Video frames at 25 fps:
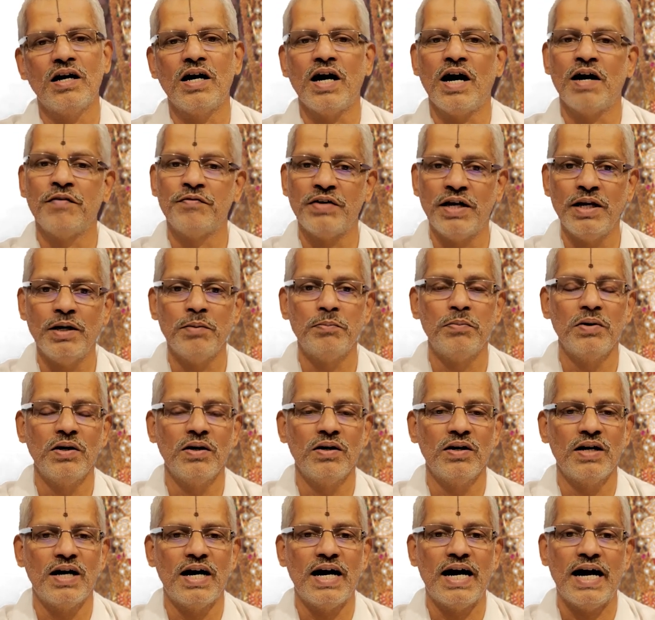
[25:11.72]
available
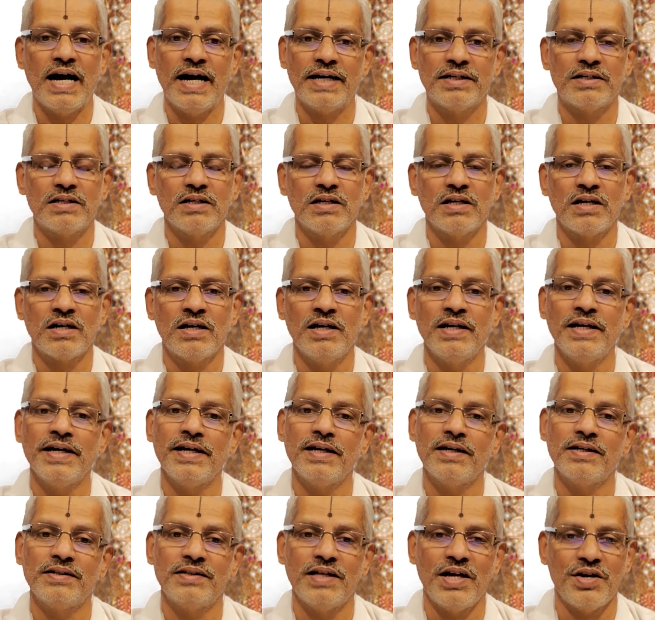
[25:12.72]
at
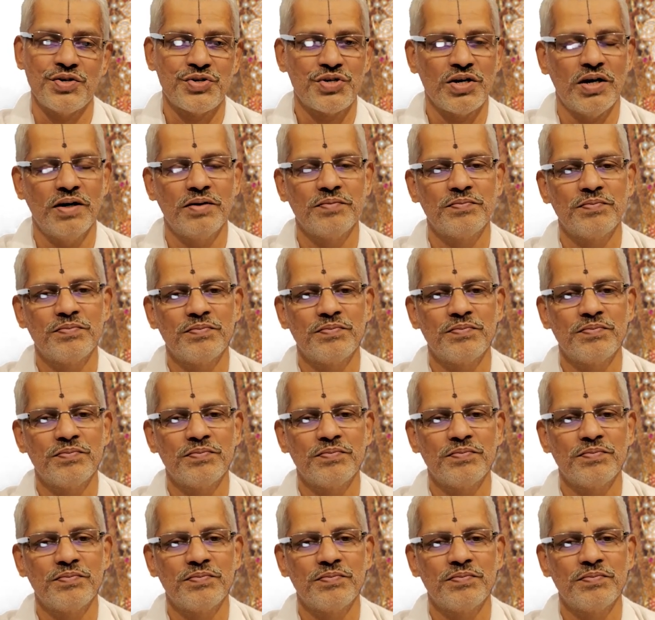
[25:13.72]
Kalinga Desha.